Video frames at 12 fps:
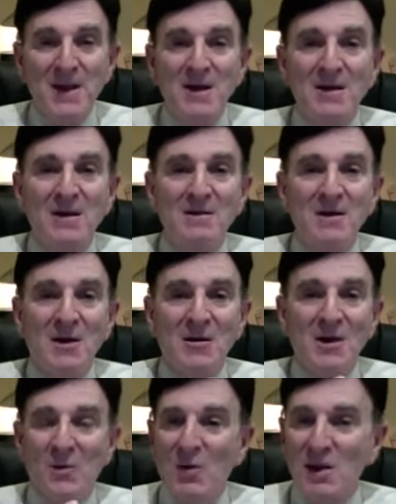
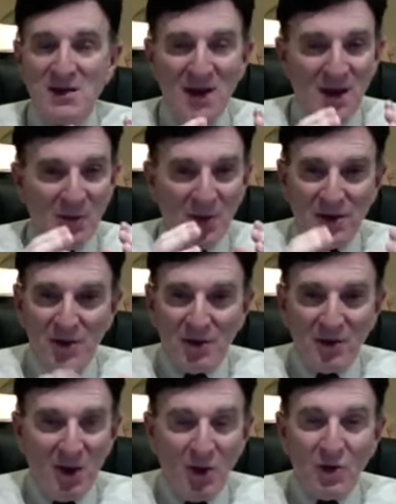Once again, whether you're
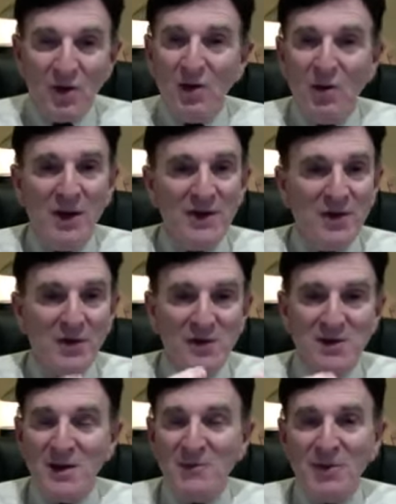local or whether you're in
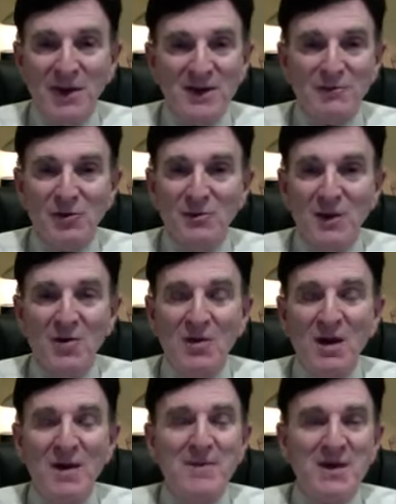someplace remote,
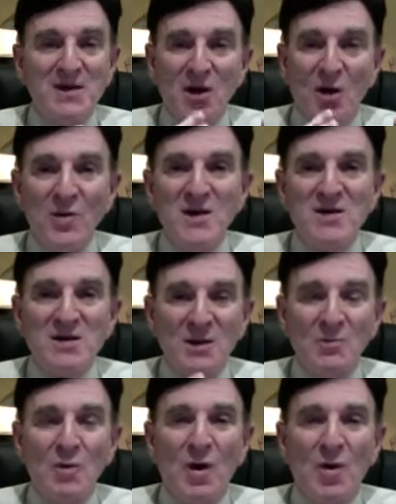there's always
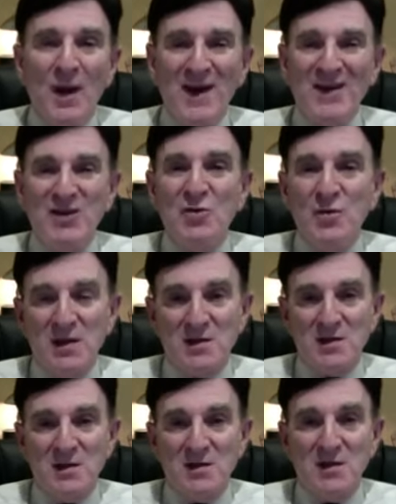a way to do this.
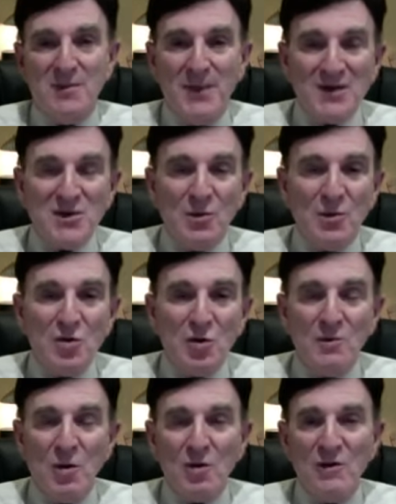It depends on what your
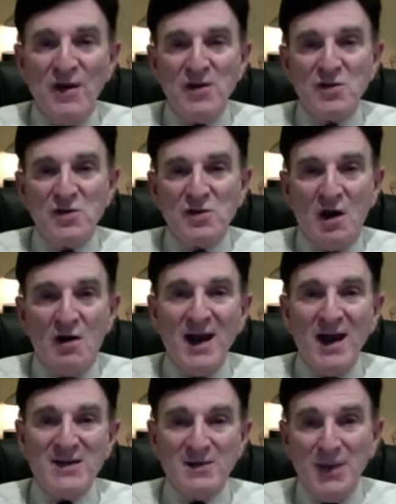motivations are
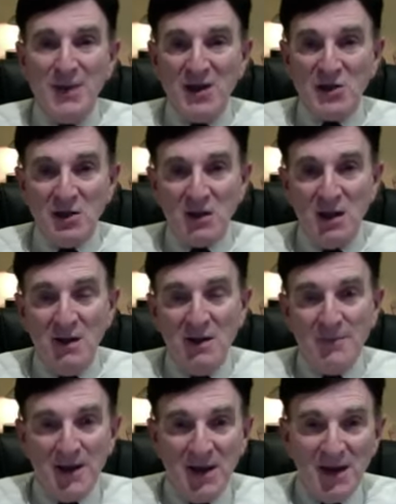as a patient.
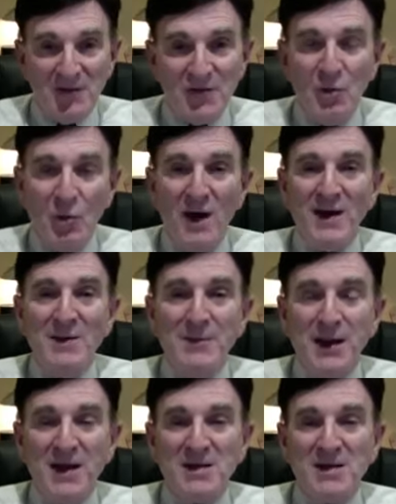If you want
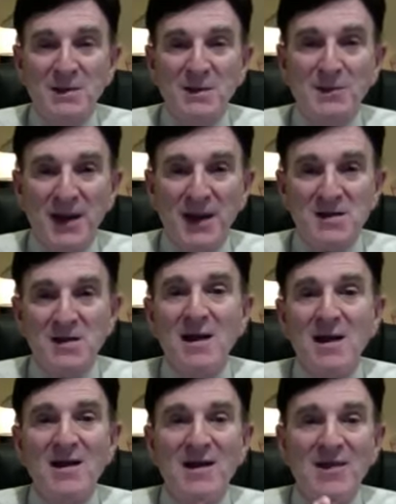implants to be placed,
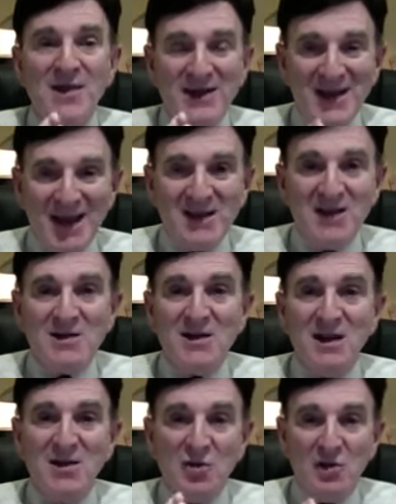the dentist
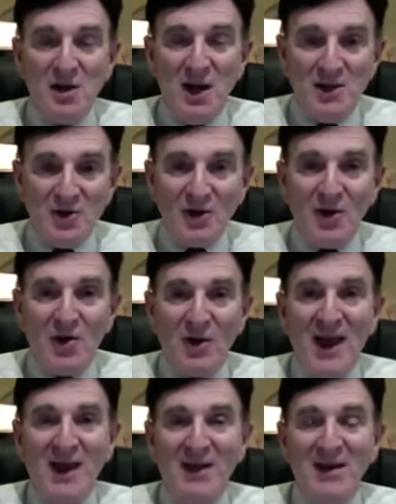in your
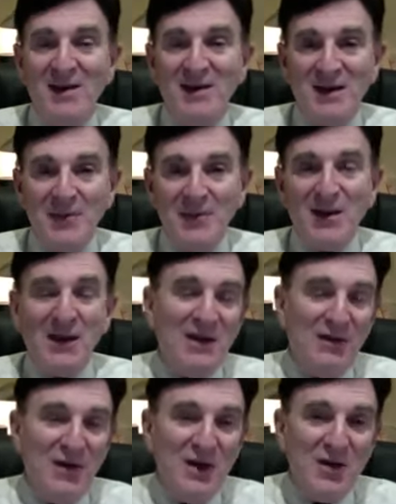locality, typically
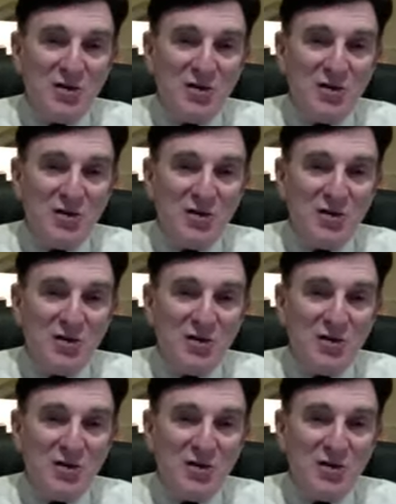if he or she